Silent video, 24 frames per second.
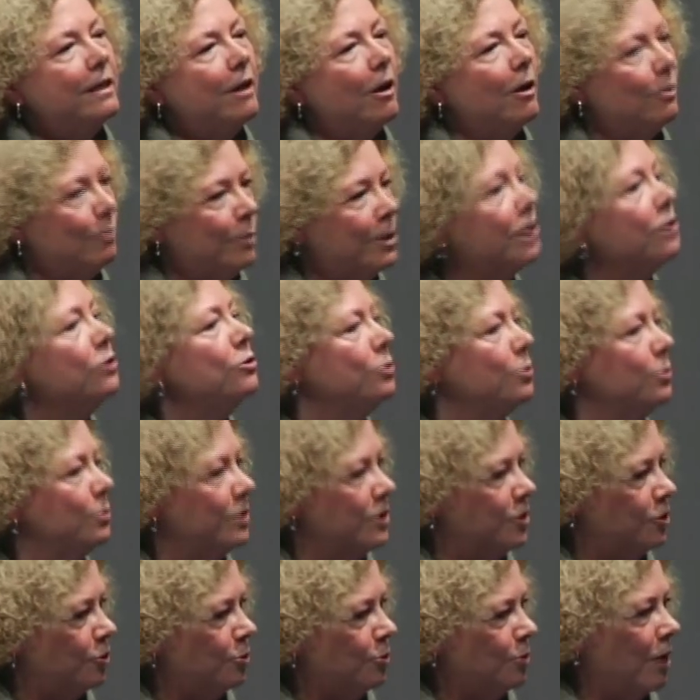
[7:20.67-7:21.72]
all we can do
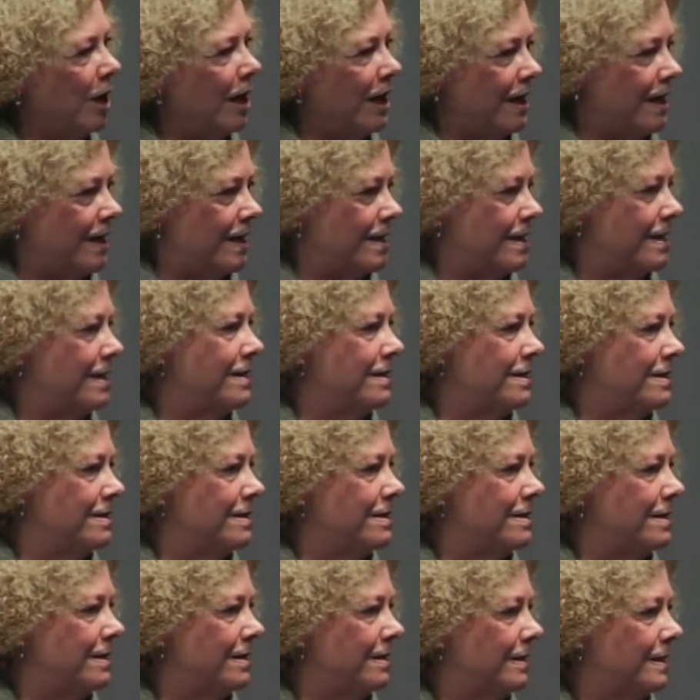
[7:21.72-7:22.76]
is try,
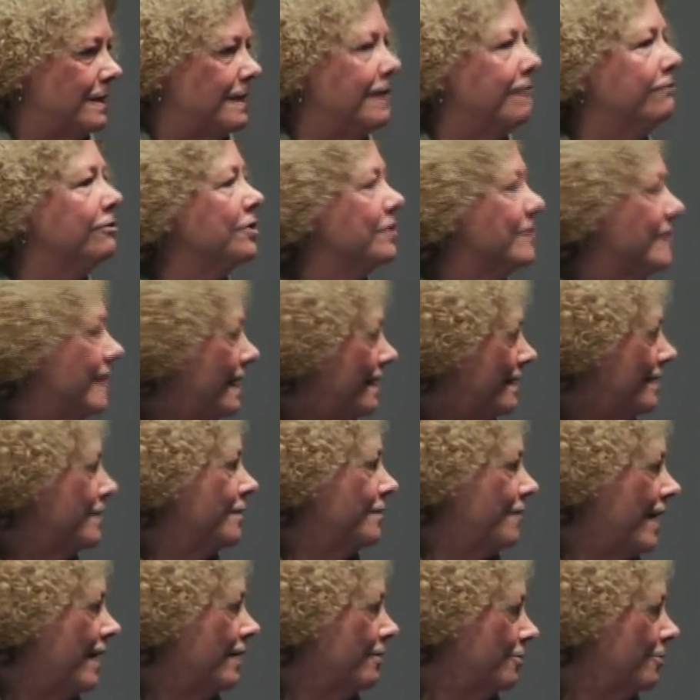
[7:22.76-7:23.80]
and it's never
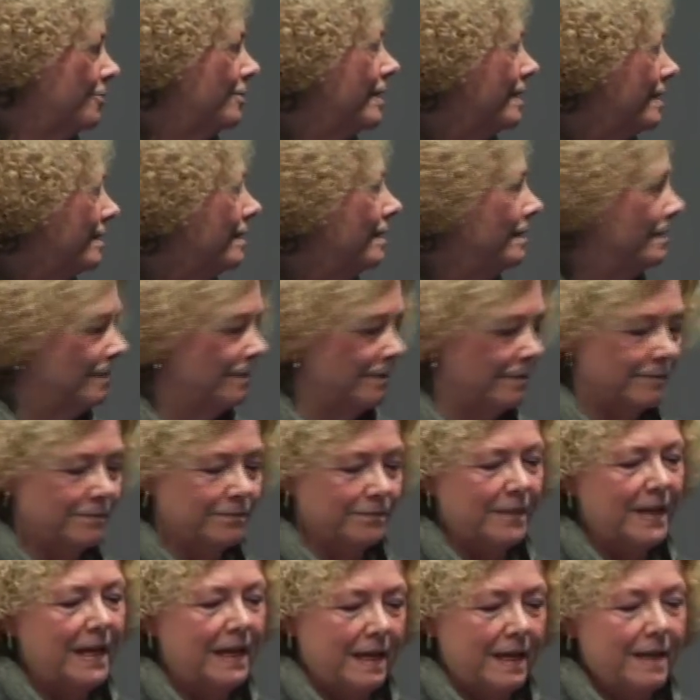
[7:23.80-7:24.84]
satisfactory.
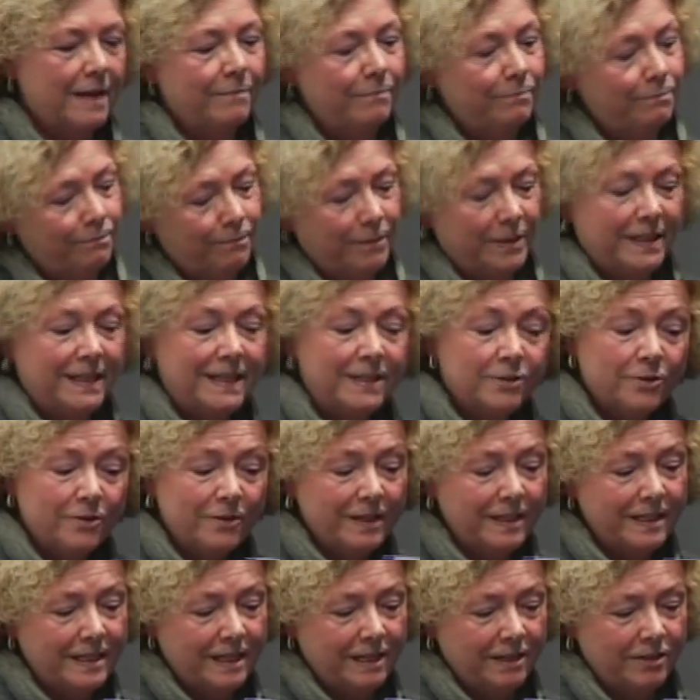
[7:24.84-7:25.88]
But these are
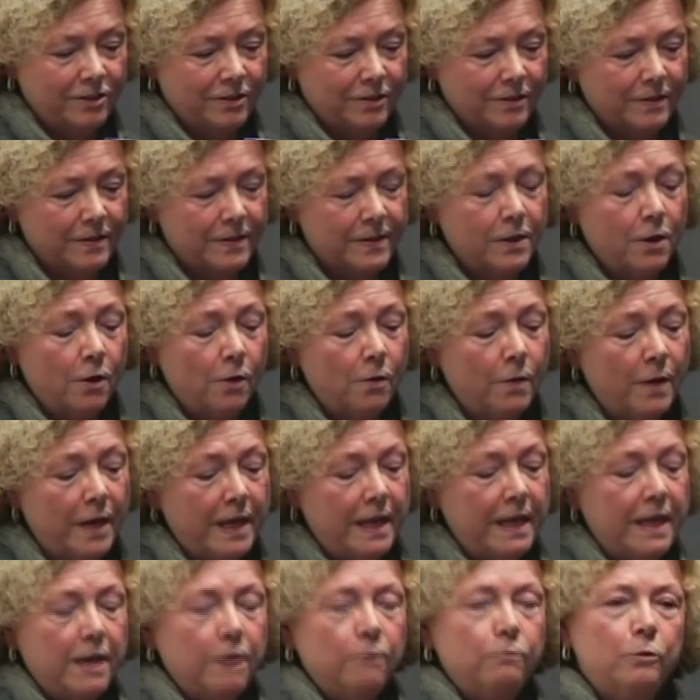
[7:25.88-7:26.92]
the tensions. So
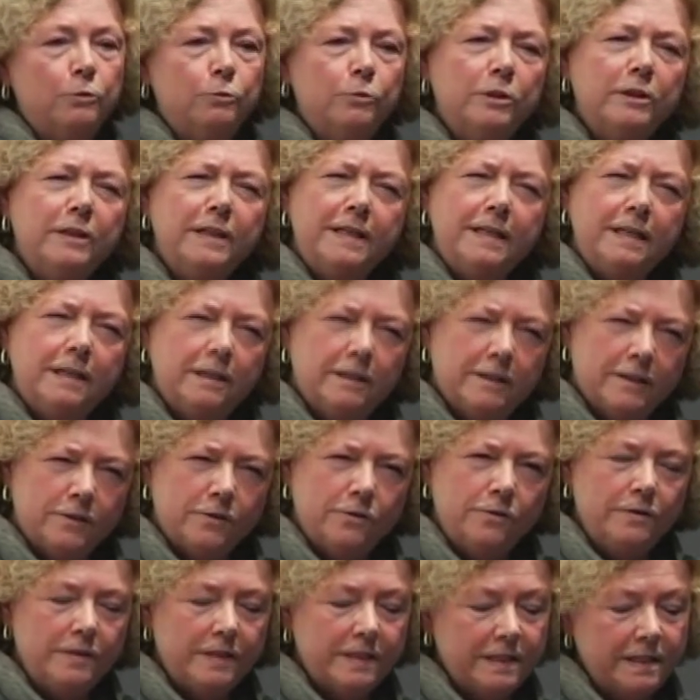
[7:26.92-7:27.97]
we're really, in a
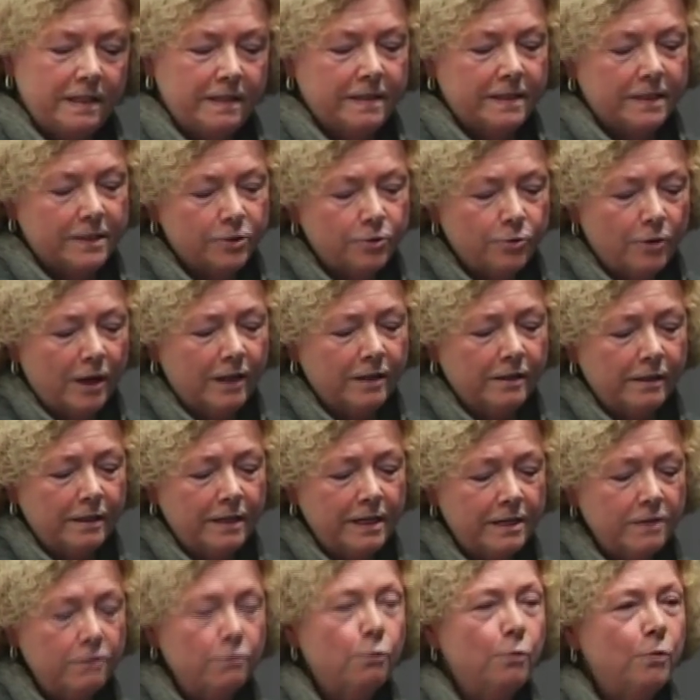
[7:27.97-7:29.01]
certain sense,
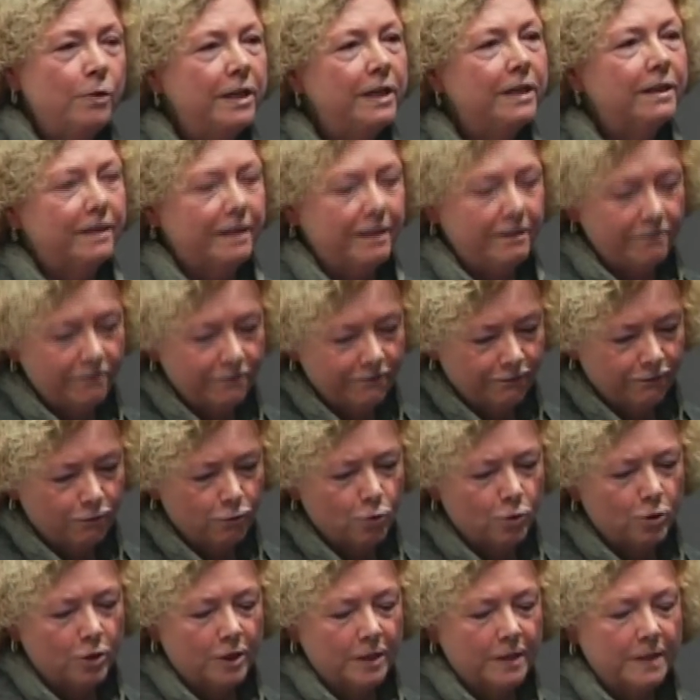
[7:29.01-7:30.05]
struggling with and
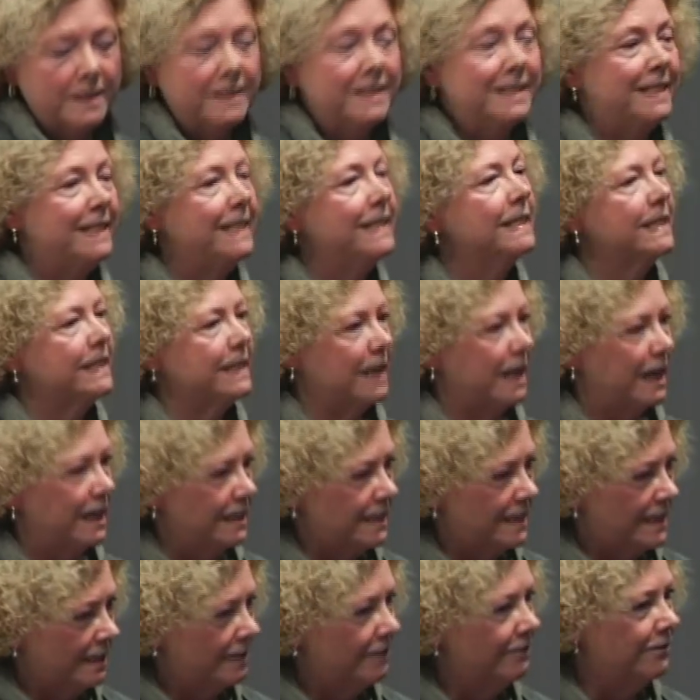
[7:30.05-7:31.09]
for
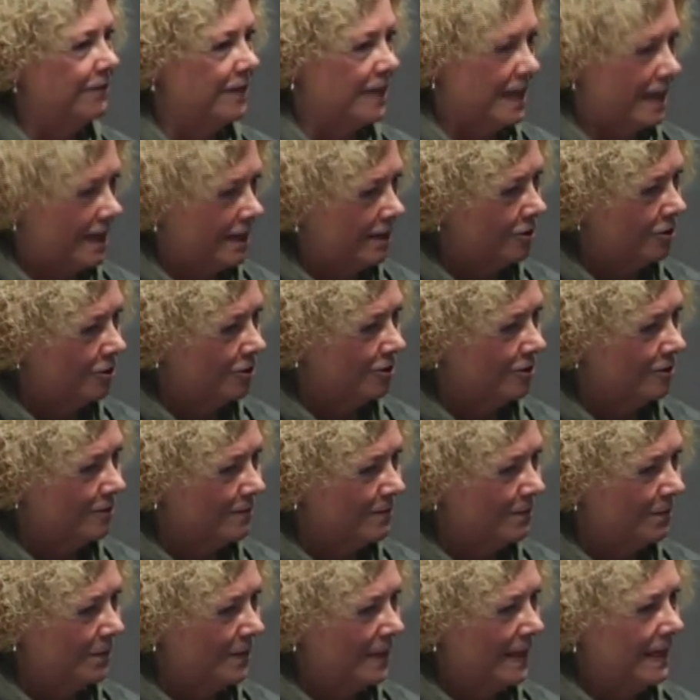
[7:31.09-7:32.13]
disidentification.
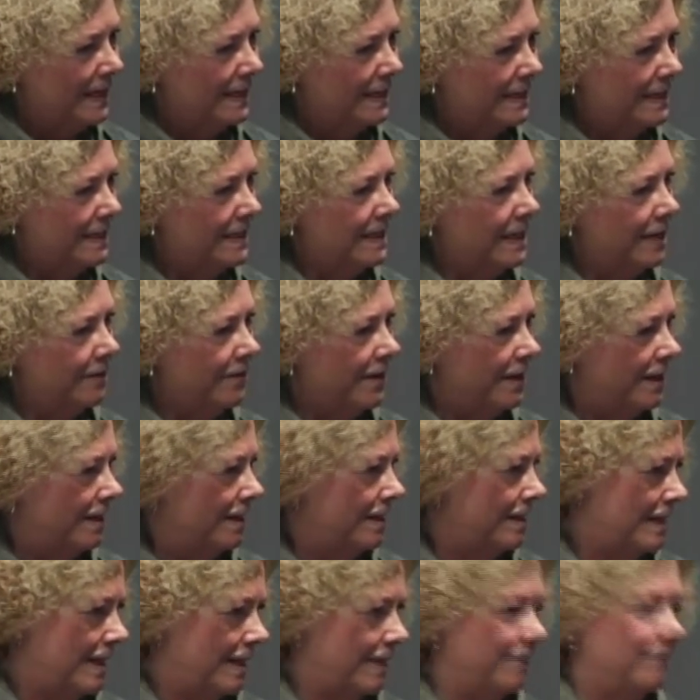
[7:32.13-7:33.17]

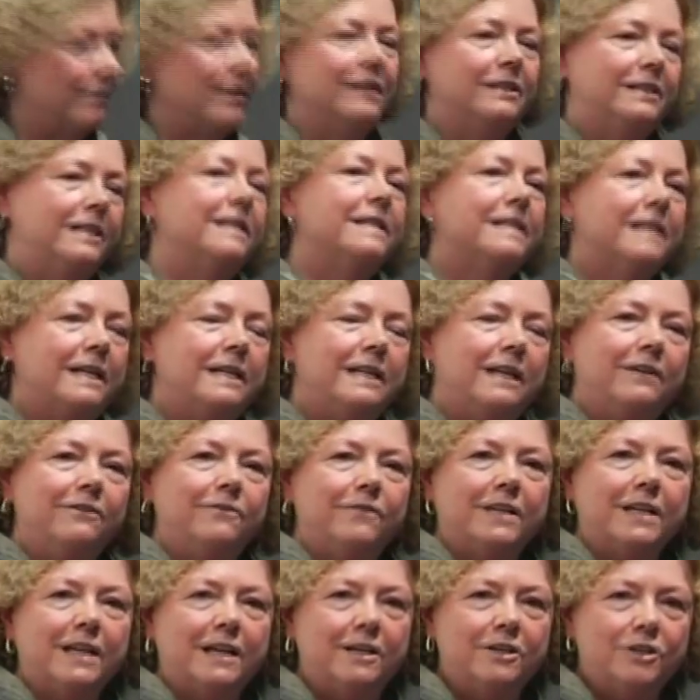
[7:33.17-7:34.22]

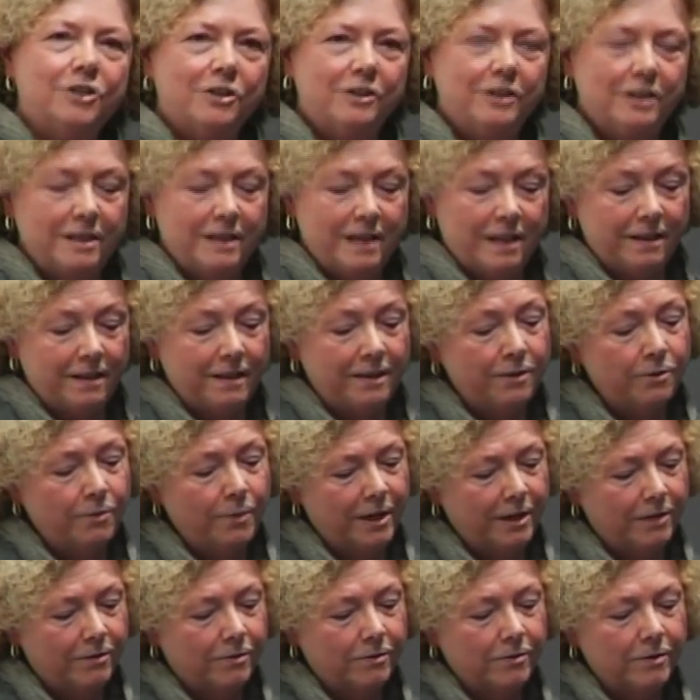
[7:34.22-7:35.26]
Disidentification in that
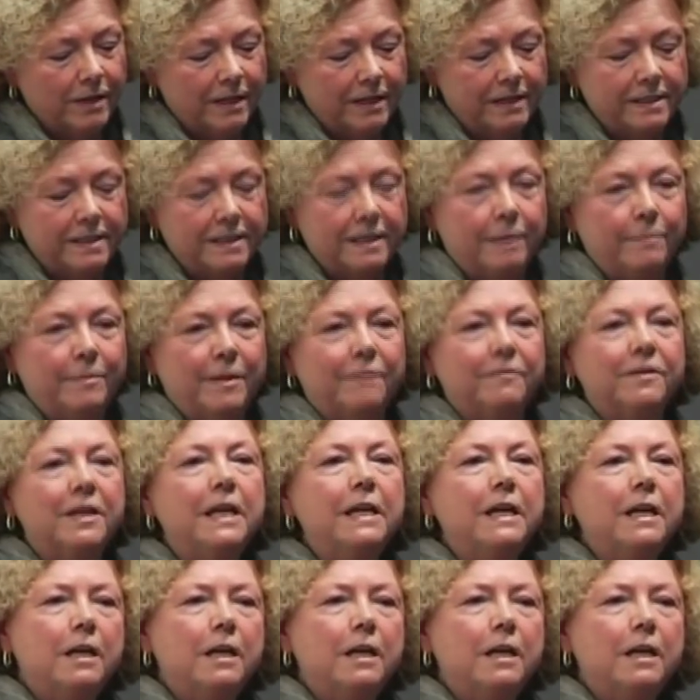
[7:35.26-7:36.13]
theoretical concept of